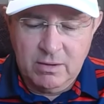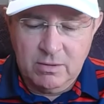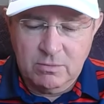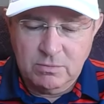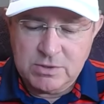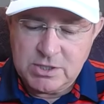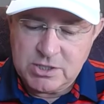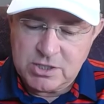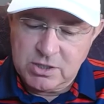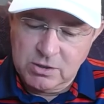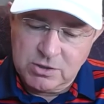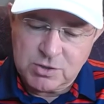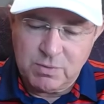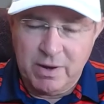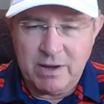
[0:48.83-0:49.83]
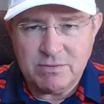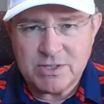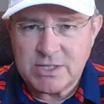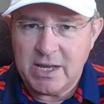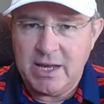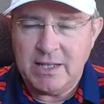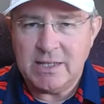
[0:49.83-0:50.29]
which is Luke's way of
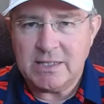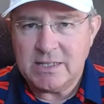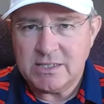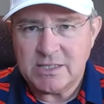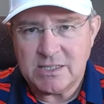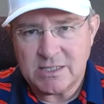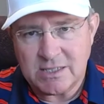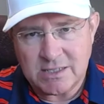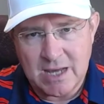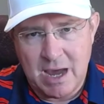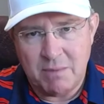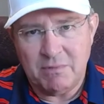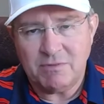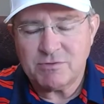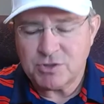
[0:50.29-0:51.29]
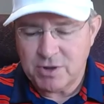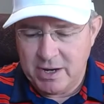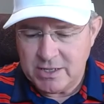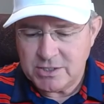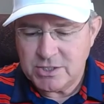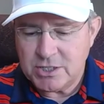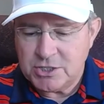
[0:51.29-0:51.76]
saying that this is a time of
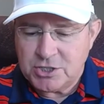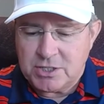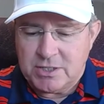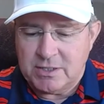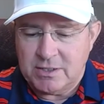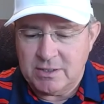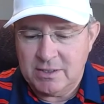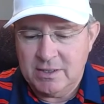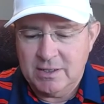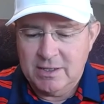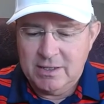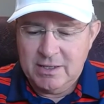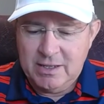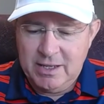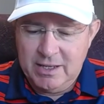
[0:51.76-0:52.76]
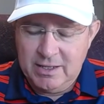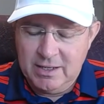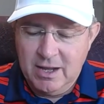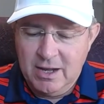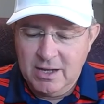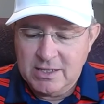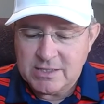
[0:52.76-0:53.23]
transition in
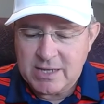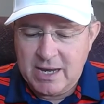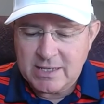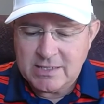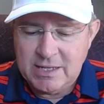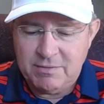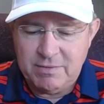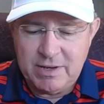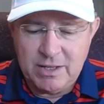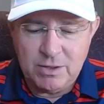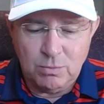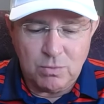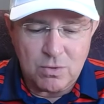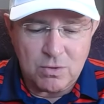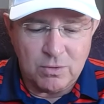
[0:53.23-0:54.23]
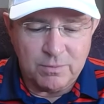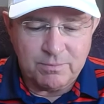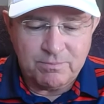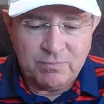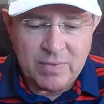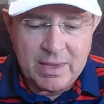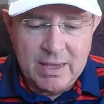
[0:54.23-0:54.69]
God's activity in the world.
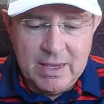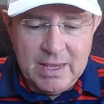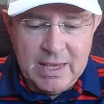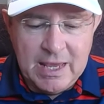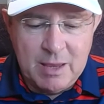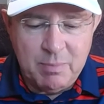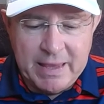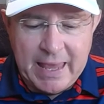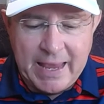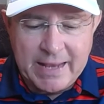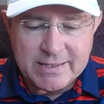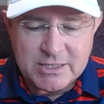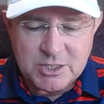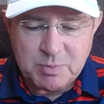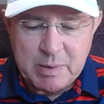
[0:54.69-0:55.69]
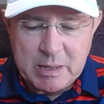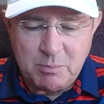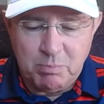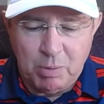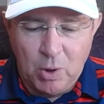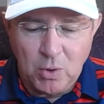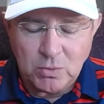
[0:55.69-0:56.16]
"He began to speak
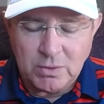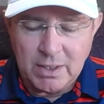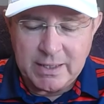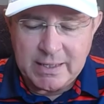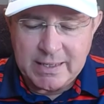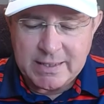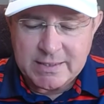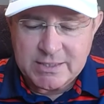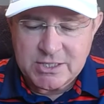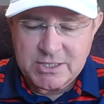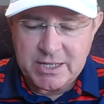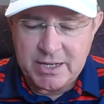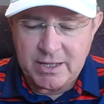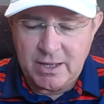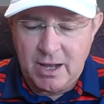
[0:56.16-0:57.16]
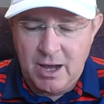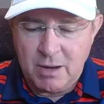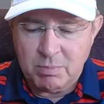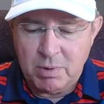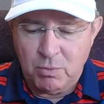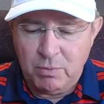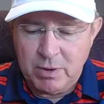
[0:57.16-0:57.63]
boldly in the
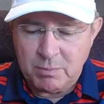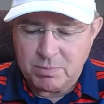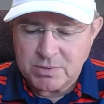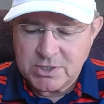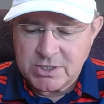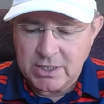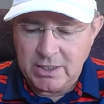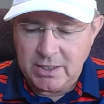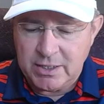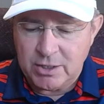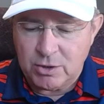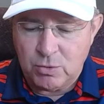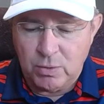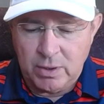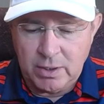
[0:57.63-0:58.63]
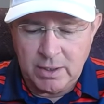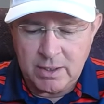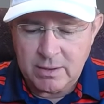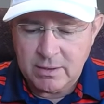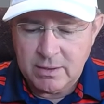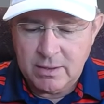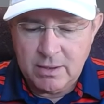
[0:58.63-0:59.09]
synagogue, but when Priscilla and
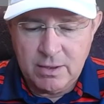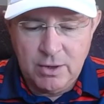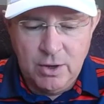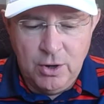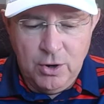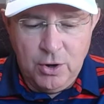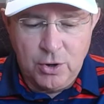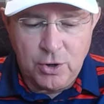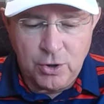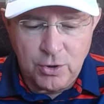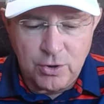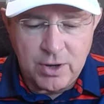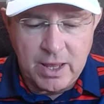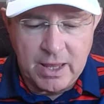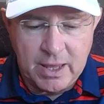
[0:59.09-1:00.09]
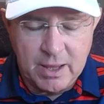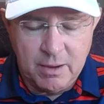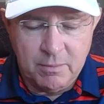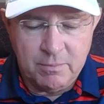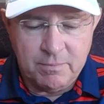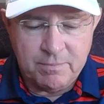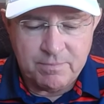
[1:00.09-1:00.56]
Aquila heard
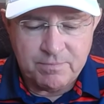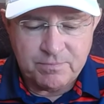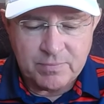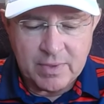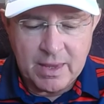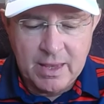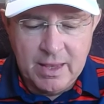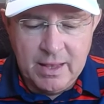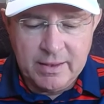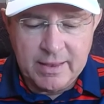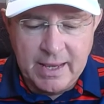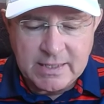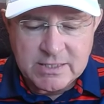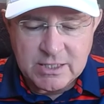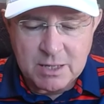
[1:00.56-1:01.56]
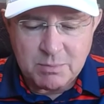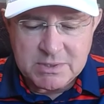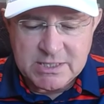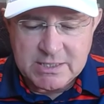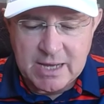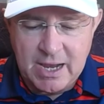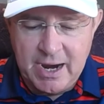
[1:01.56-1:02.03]
him, they took him
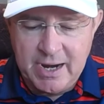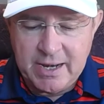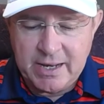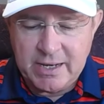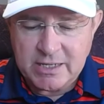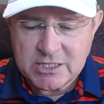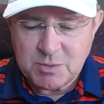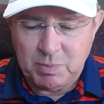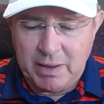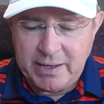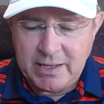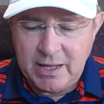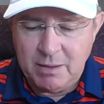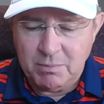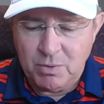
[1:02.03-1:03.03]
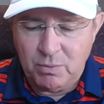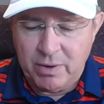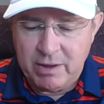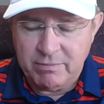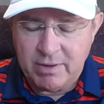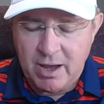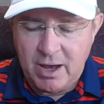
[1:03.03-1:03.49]
aside and explained to him the
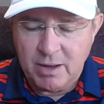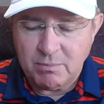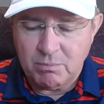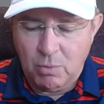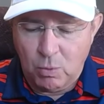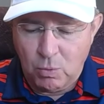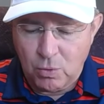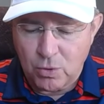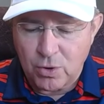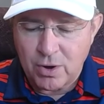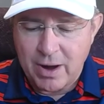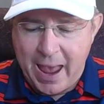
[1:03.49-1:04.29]
way of God more